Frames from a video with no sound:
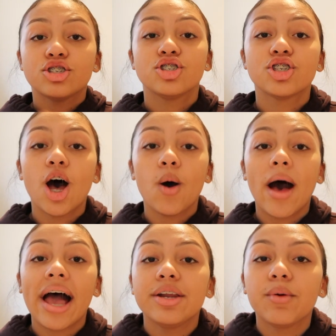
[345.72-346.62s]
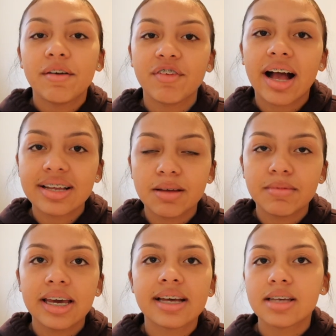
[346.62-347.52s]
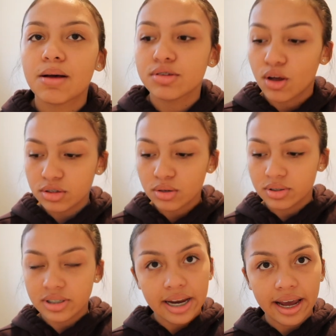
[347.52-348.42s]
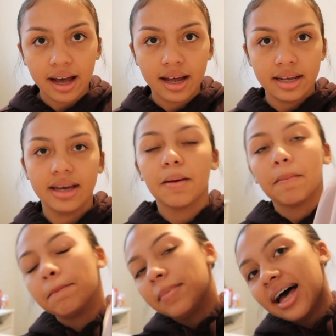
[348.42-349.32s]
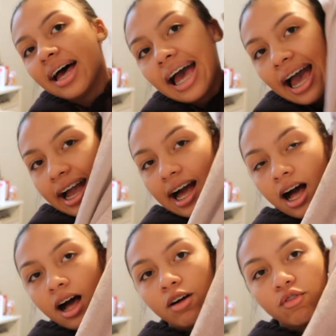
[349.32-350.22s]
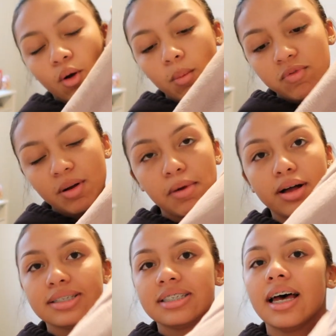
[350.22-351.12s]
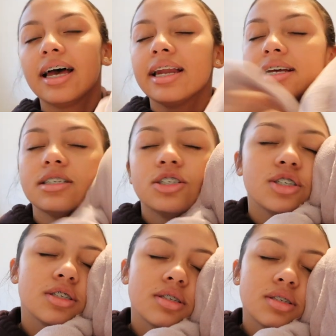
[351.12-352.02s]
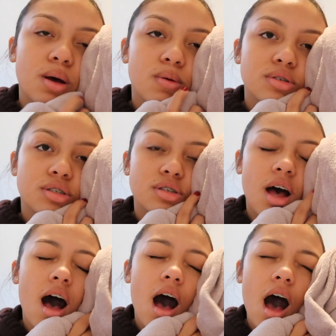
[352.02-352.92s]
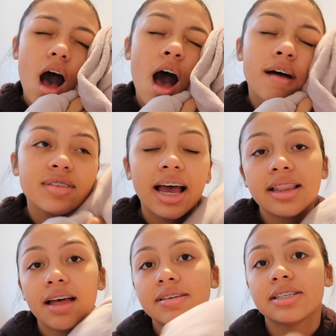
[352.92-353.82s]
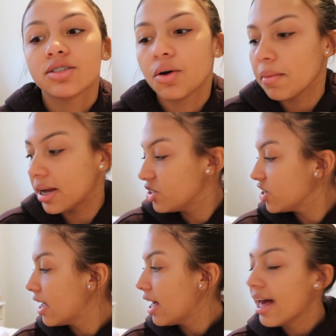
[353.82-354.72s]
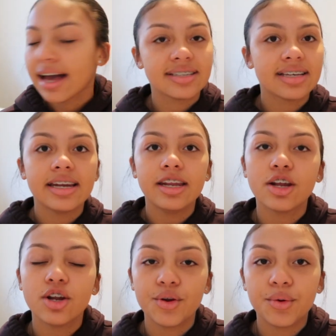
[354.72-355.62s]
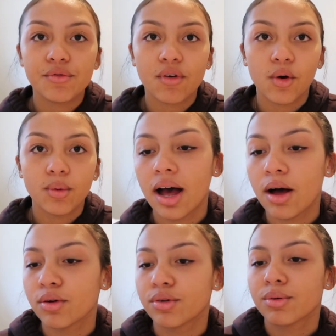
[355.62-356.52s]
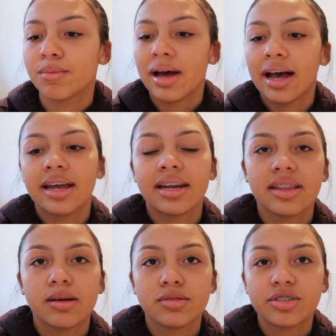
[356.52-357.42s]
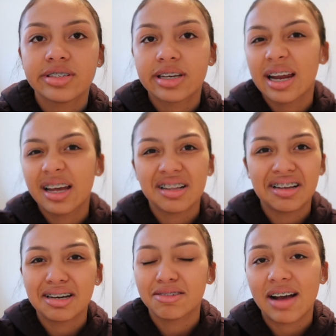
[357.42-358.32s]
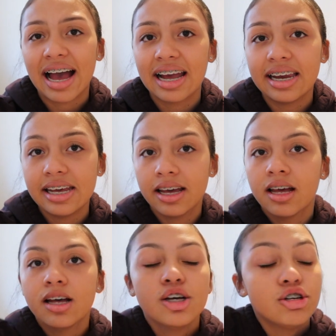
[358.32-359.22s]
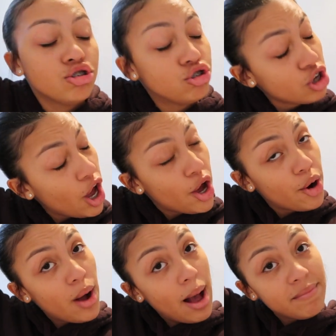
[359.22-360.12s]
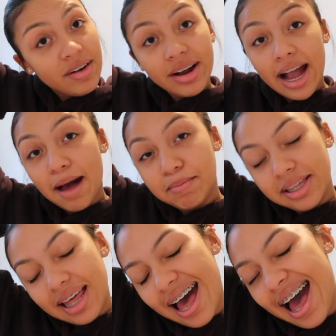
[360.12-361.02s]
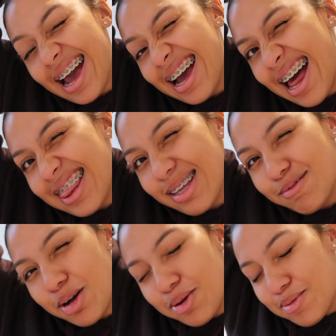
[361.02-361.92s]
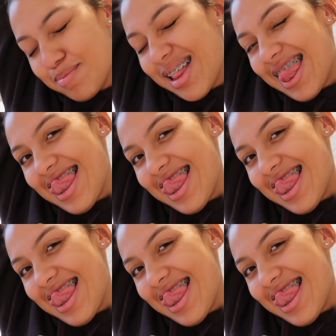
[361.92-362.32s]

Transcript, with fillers: So I knew I forgot something because I was also sitting on it. But I got a robe from Ulta and it's just so soft. I love it so much because I needed a new robe. Outgrew mine and they were just getting like raggedy. So I'm very happy that I got the robe.